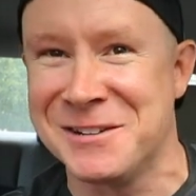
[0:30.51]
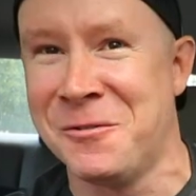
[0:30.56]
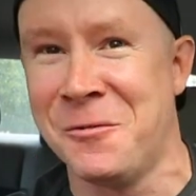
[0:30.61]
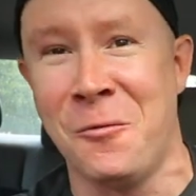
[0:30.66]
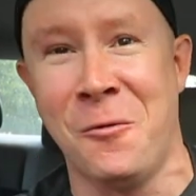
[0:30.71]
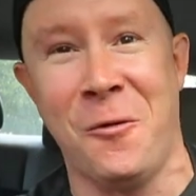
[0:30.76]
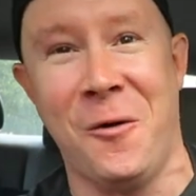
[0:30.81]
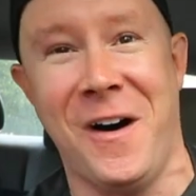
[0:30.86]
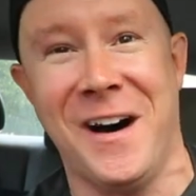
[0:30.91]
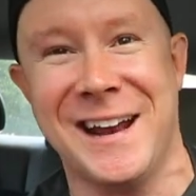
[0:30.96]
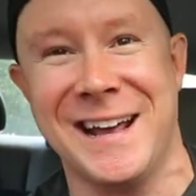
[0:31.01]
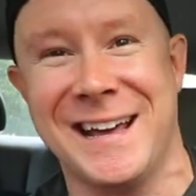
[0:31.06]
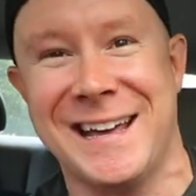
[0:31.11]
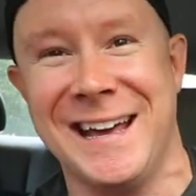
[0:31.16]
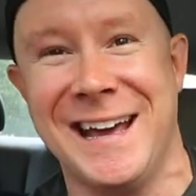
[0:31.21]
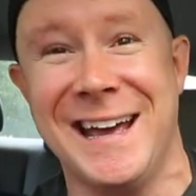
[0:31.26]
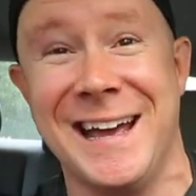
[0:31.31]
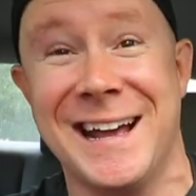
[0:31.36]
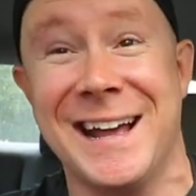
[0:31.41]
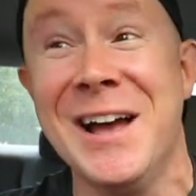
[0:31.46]
What a
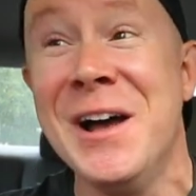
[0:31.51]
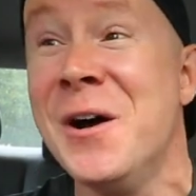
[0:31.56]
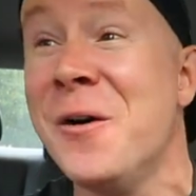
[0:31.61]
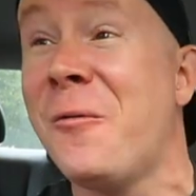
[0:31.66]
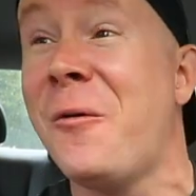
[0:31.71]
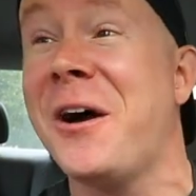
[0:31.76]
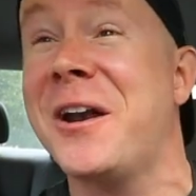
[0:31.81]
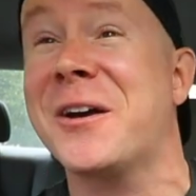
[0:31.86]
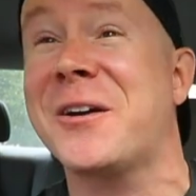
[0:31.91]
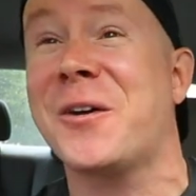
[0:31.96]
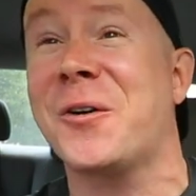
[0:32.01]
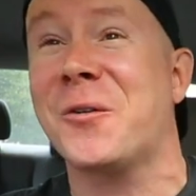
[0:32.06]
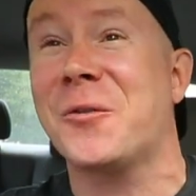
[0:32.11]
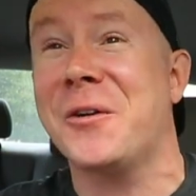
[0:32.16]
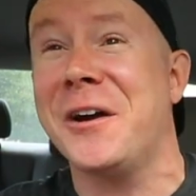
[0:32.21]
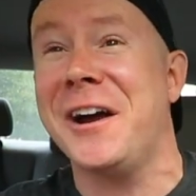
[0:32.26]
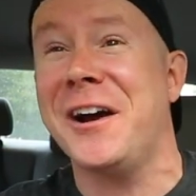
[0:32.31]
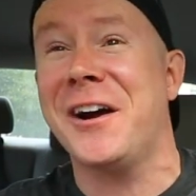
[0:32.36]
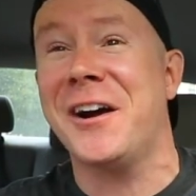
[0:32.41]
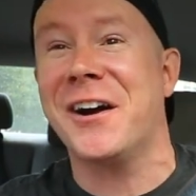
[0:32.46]
gig, what a
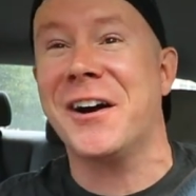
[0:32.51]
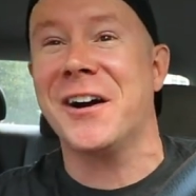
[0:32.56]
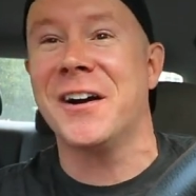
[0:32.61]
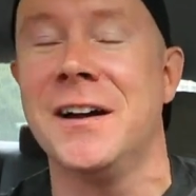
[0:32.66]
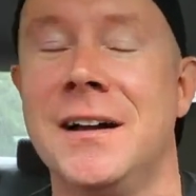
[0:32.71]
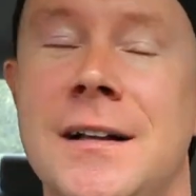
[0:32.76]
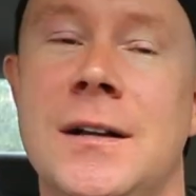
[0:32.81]
career.